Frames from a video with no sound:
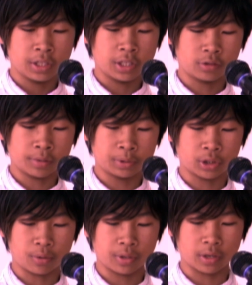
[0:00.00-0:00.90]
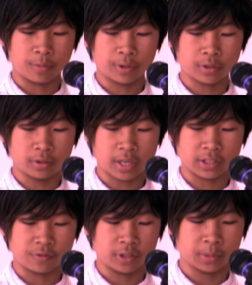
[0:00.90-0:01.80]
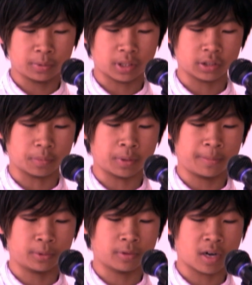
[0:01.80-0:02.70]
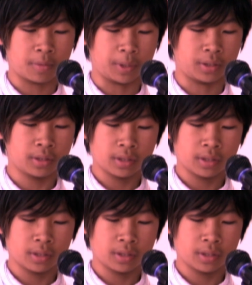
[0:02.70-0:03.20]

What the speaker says: His ribs showing a wrinkle as visible as the people around me.